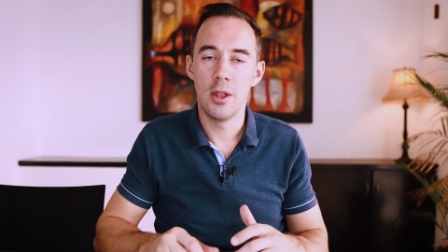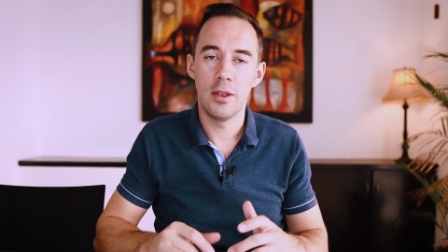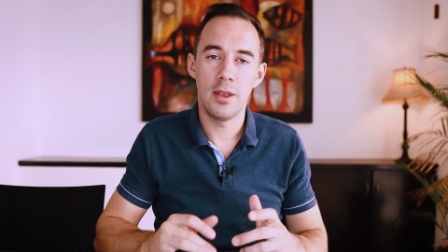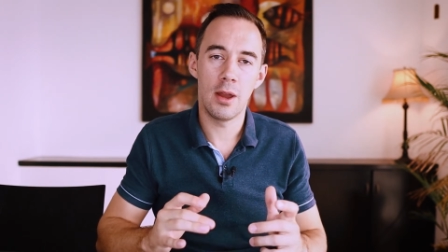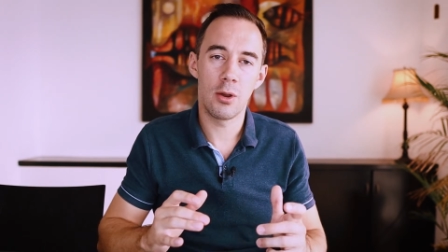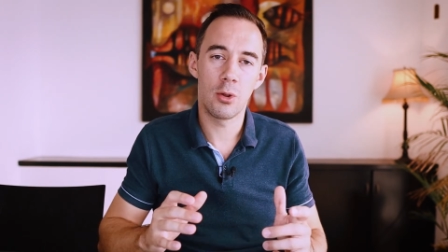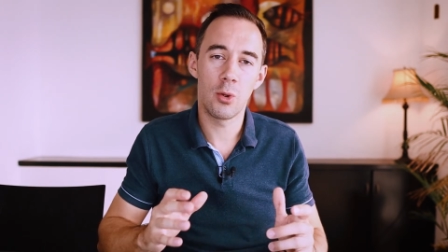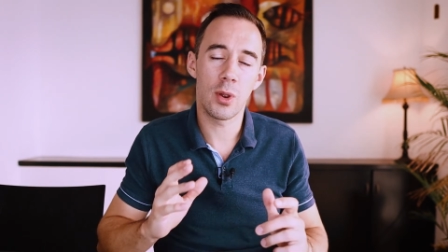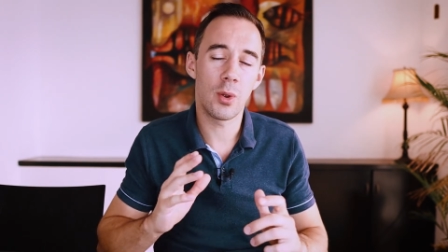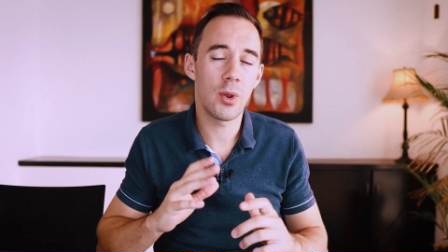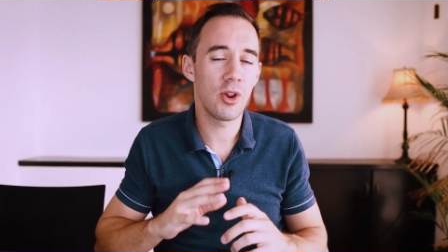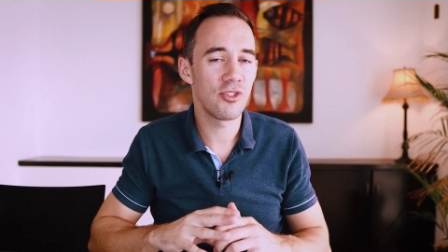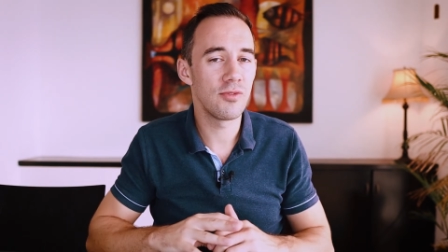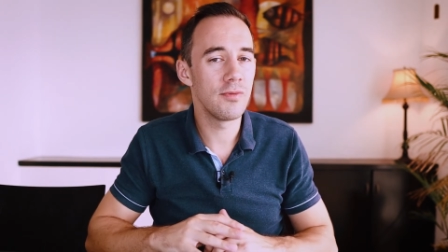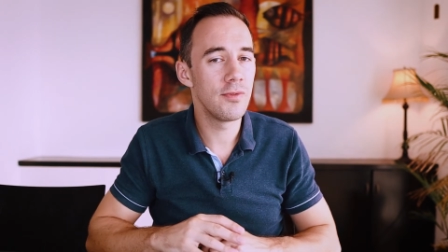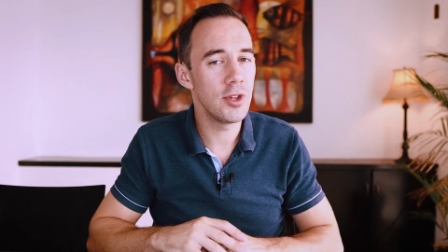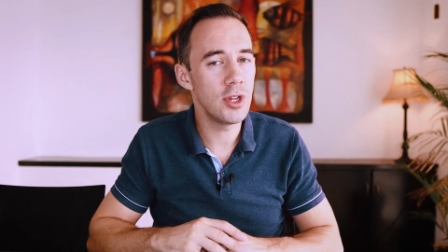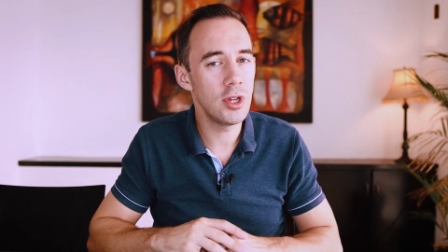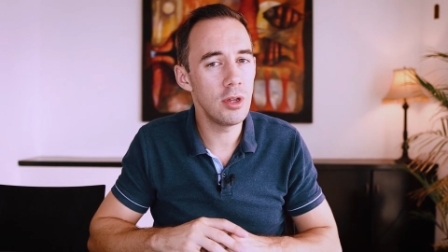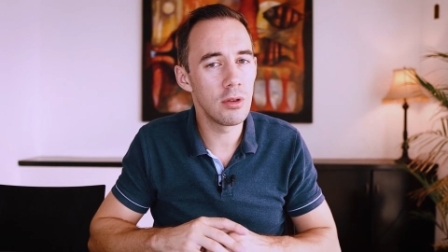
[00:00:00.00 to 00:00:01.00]
Now, quick question
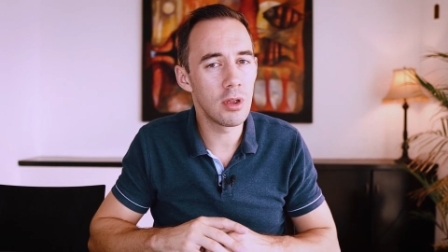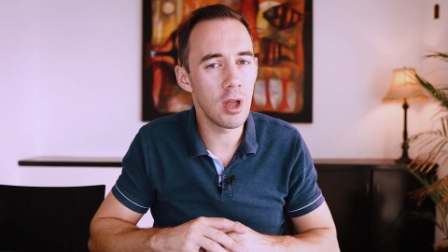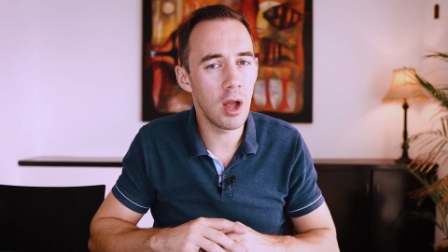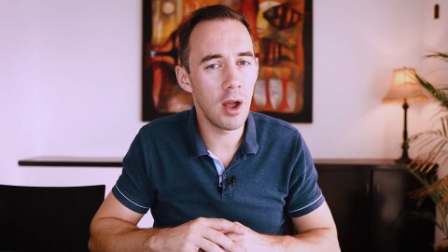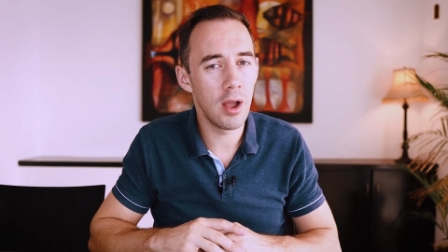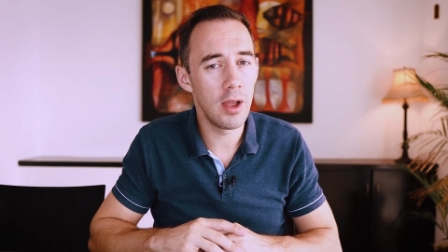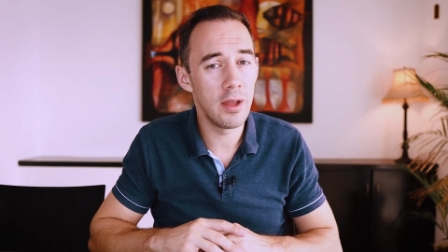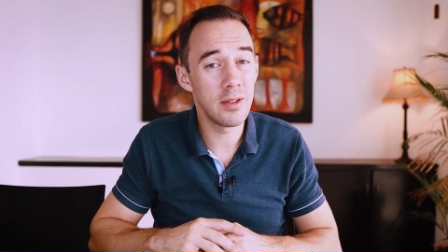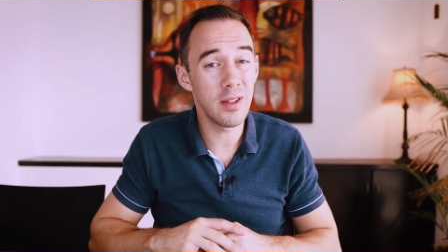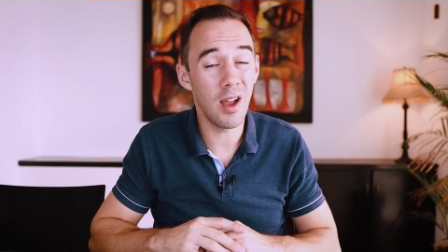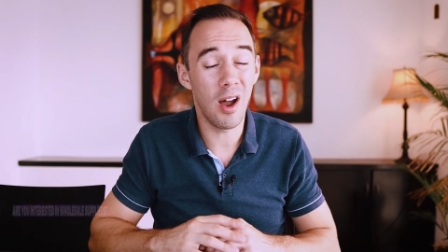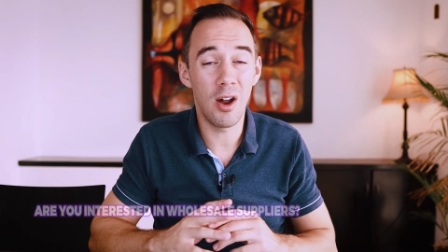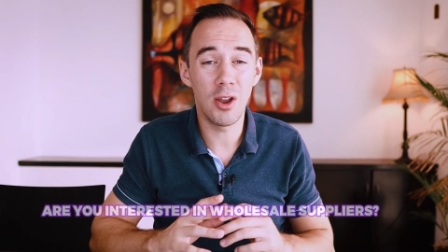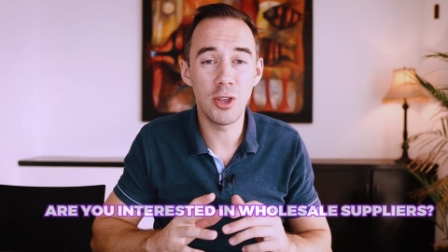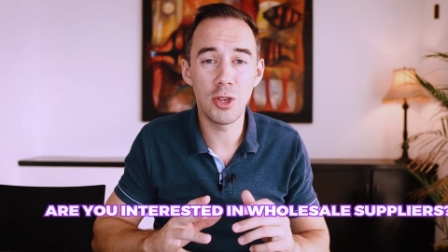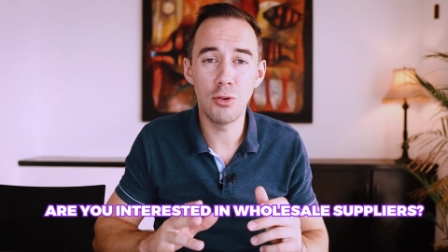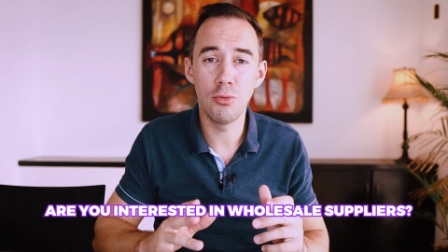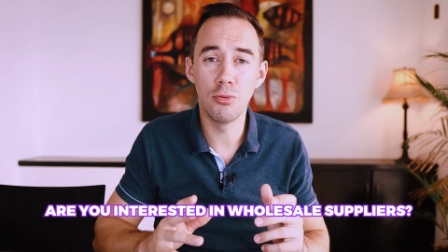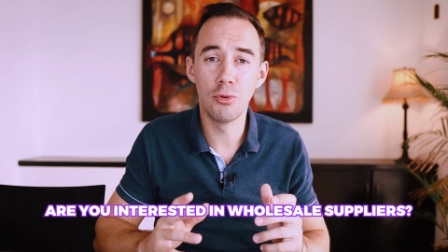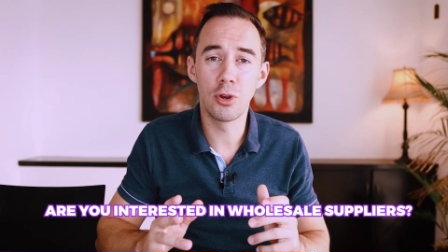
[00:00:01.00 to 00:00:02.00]
for you guys. Are
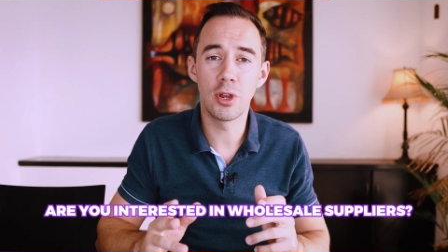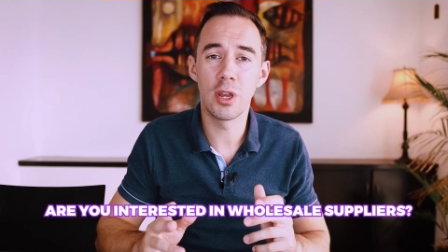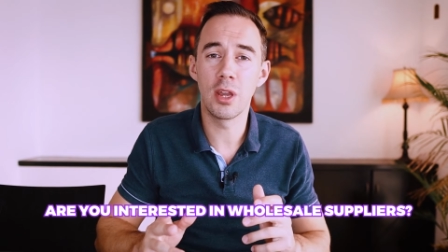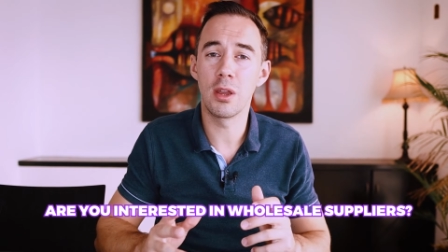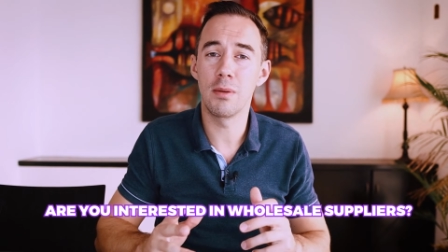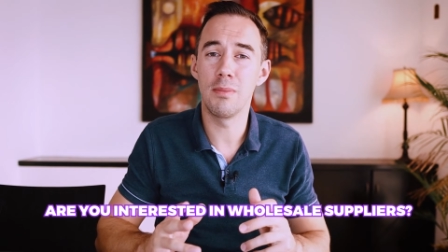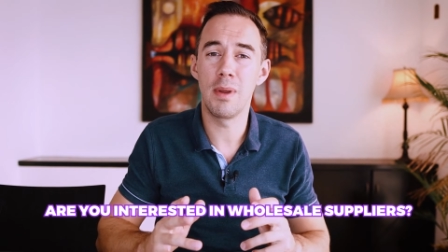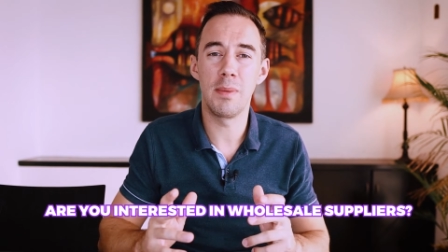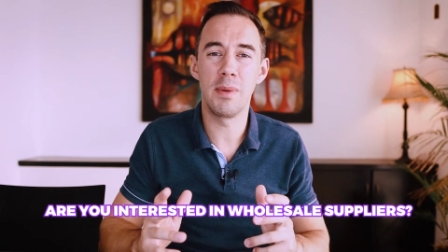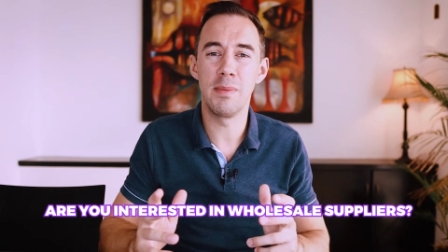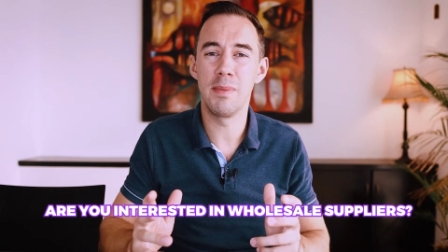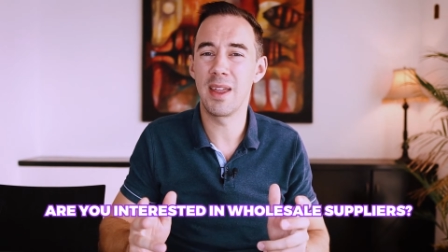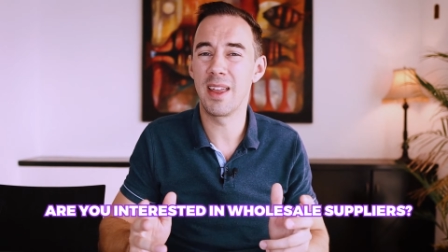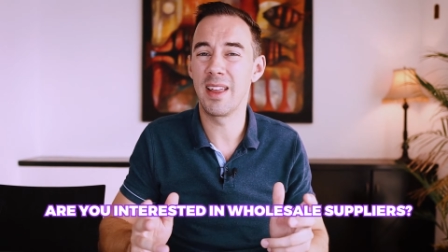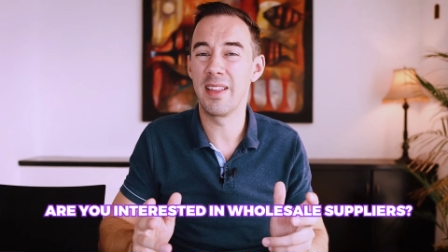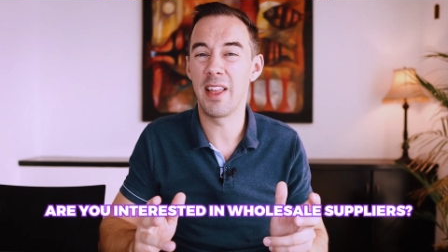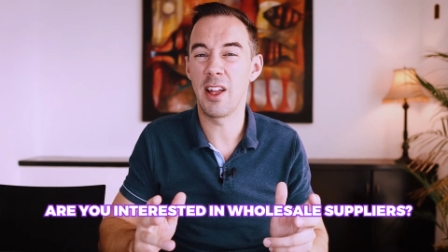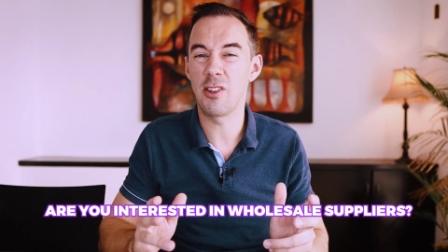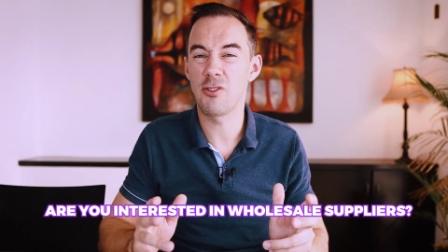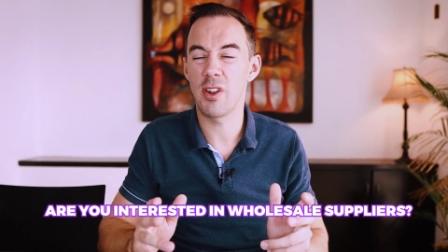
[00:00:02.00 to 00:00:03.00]
you looking at maybe
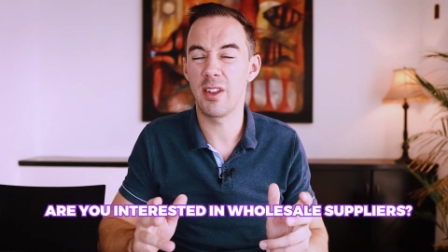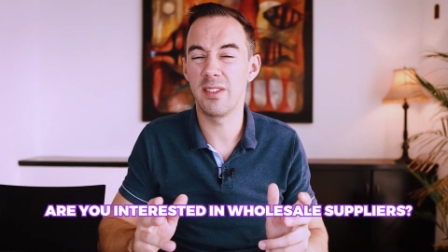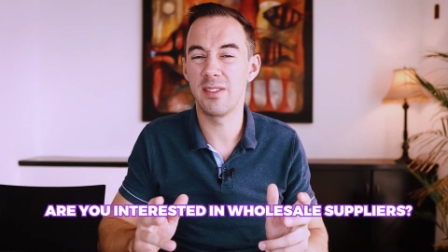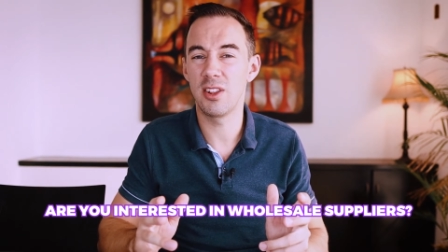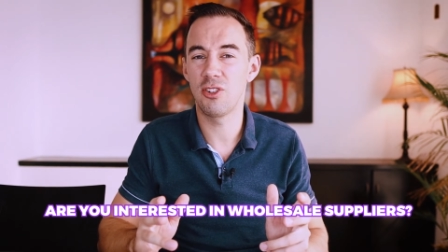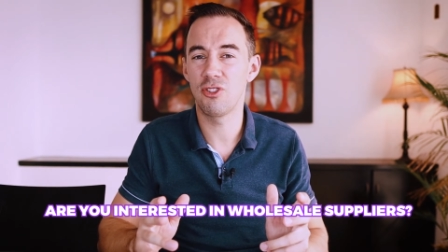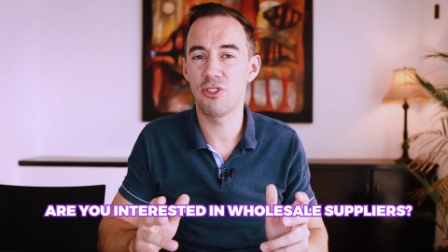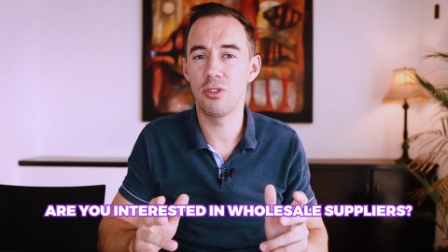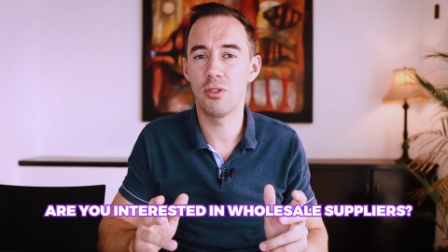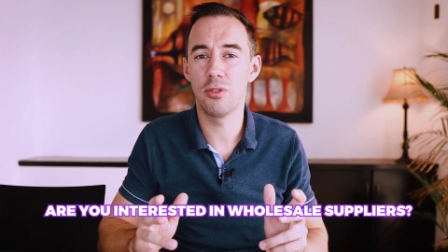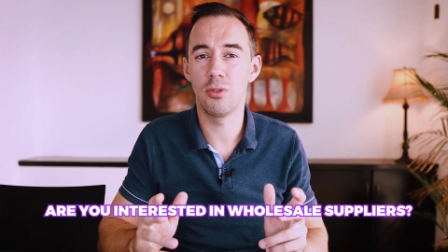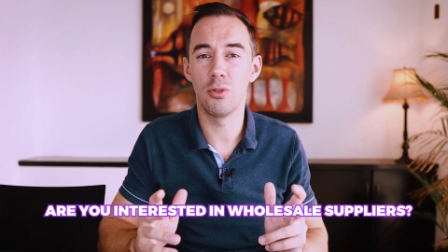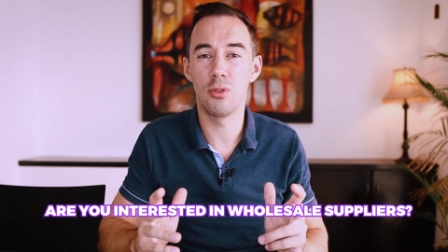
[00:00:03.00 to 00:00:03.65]
making that transition,